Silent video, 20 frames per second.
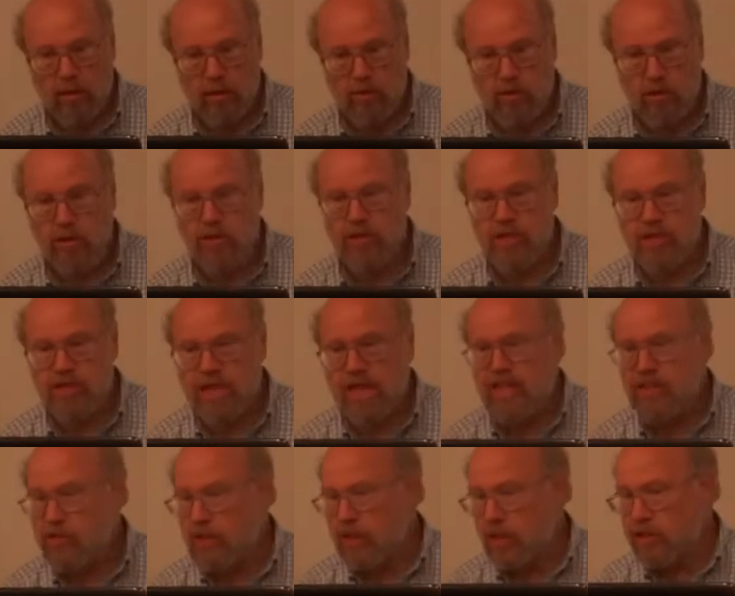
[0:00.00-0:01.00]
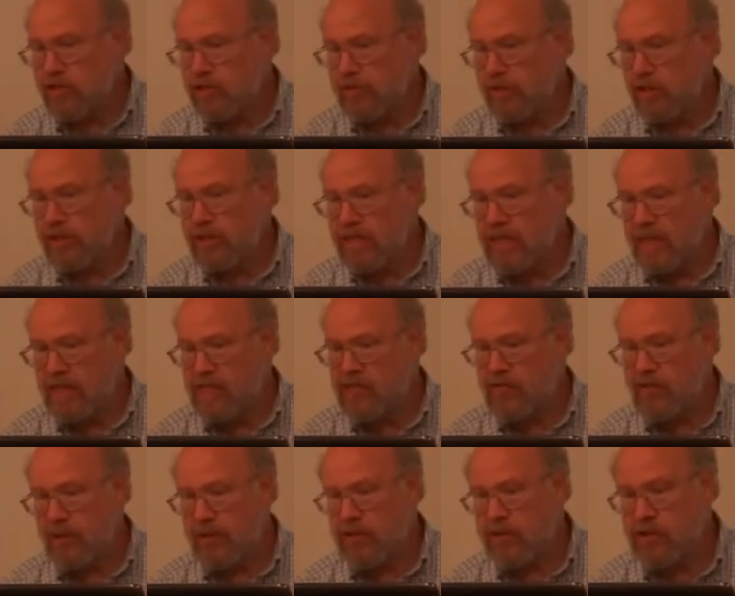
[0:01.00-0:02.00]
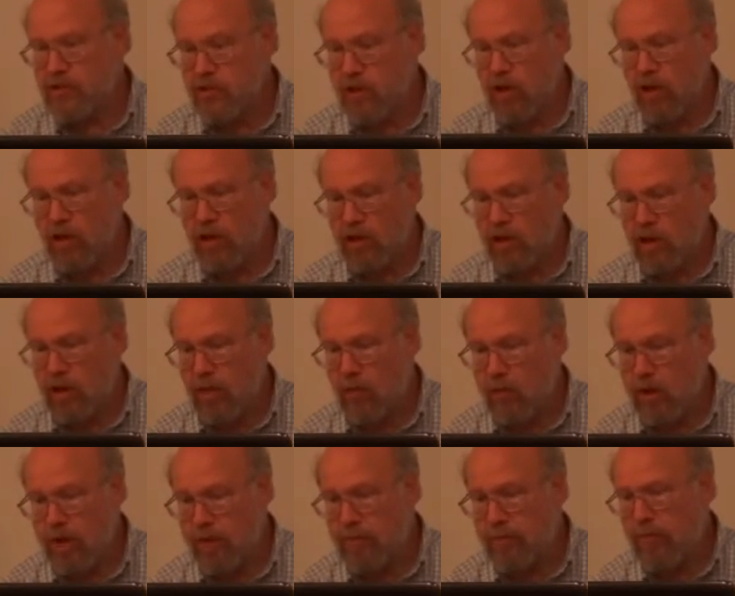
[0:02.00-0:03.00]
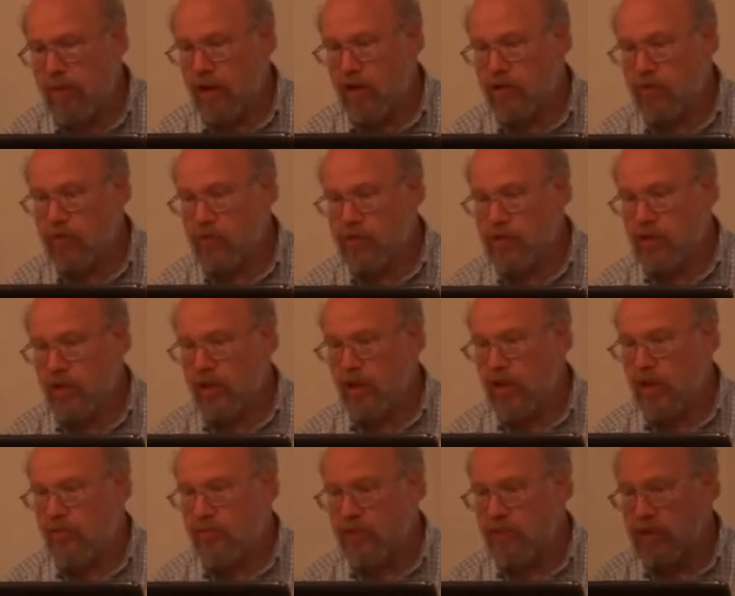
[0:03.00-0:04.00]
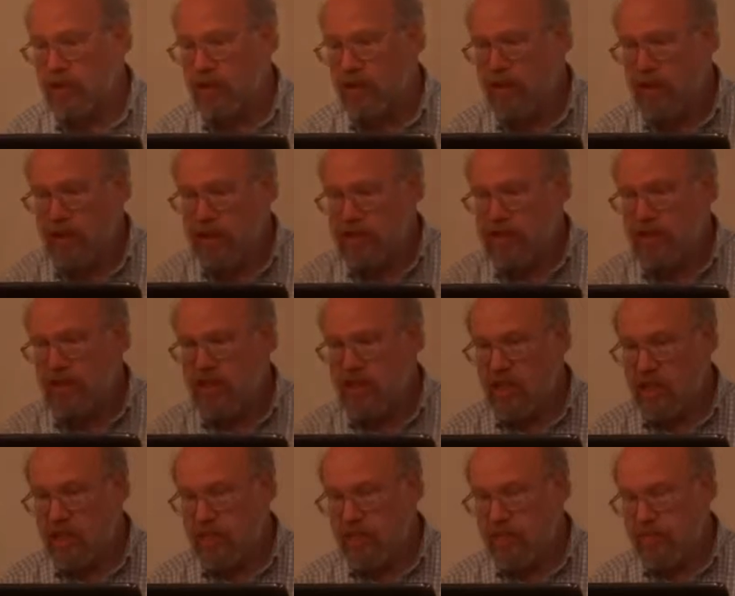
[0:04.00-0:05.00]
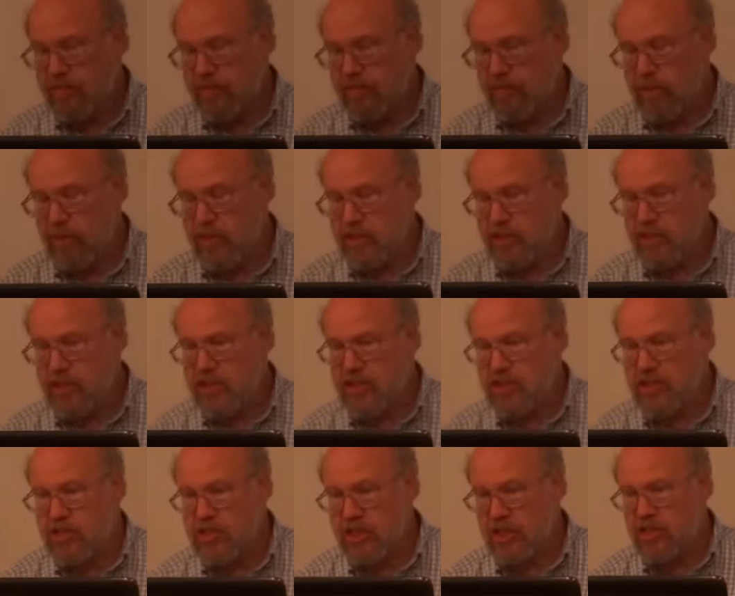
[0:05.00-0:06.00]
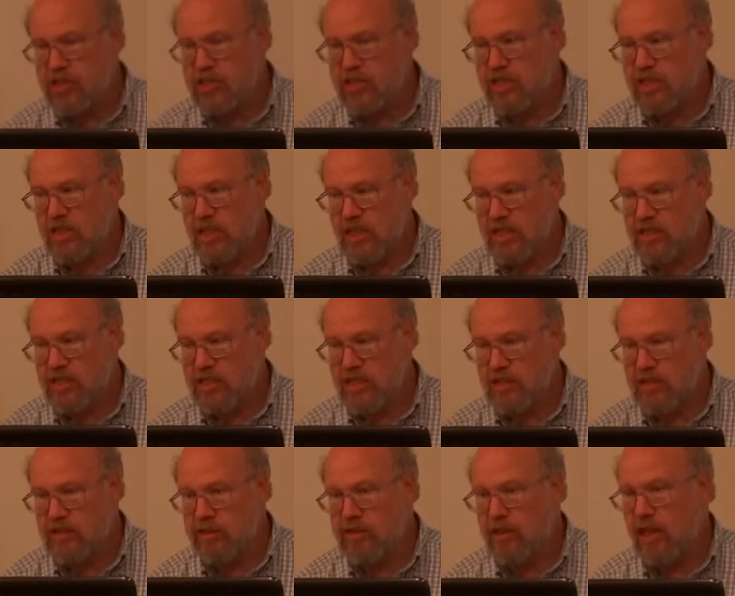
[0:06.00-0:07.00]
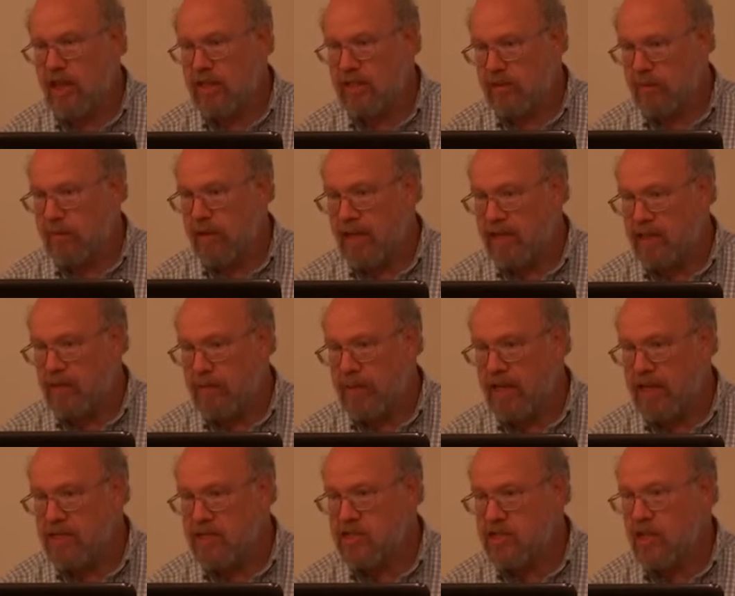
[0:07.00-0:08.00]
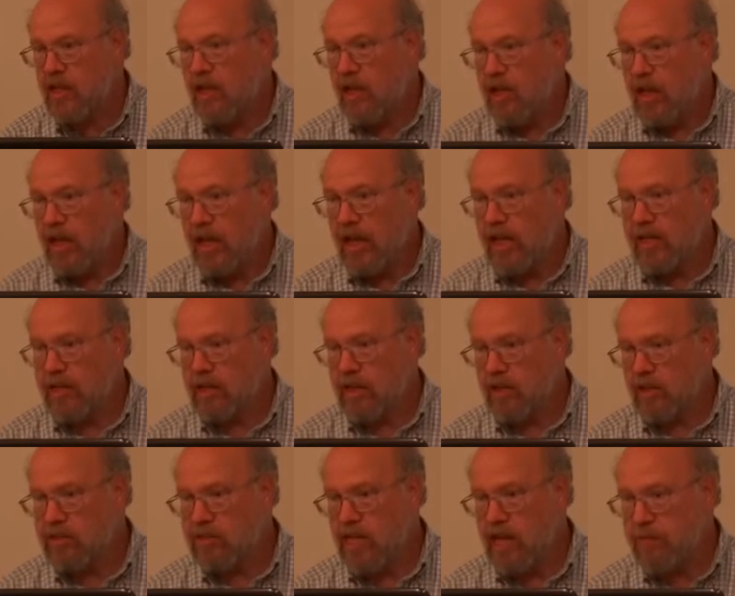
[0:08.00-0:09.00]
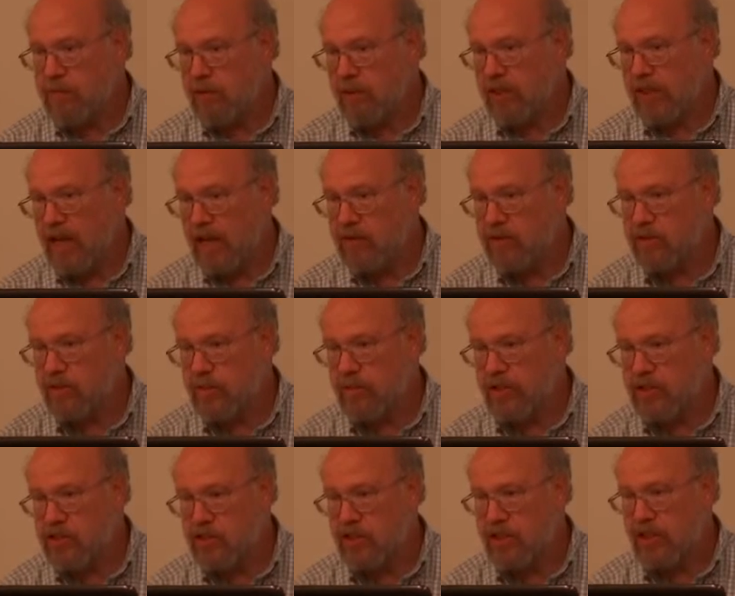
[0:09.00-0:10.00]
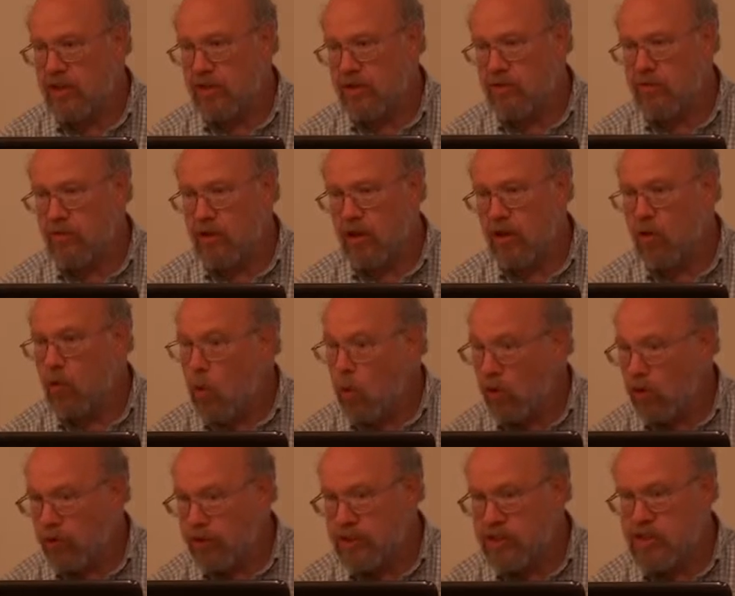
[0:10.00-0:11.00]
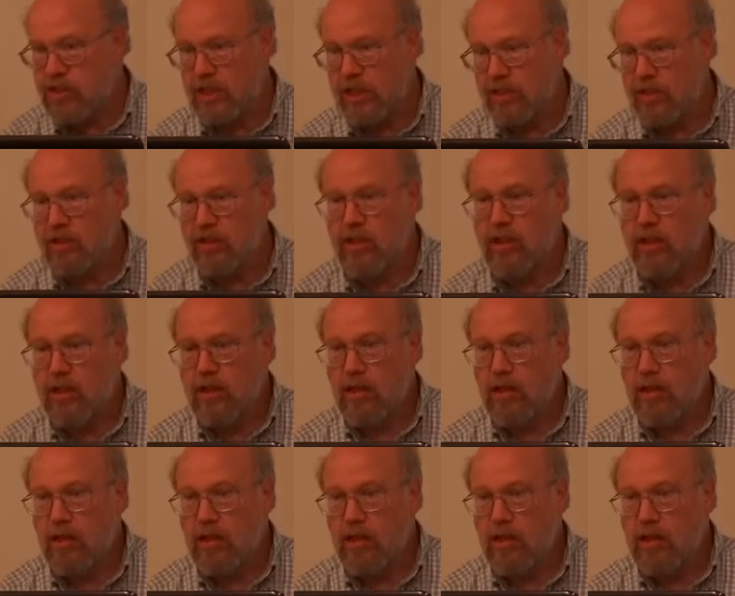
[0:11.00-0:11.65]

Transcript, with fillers: so it was a dense, is very dense, very strong uh, web. Uh, starting off with a uh, six, uh, six inch thick uh, steel at the at the base, and uh, tapering down to much thinner quarter inch steel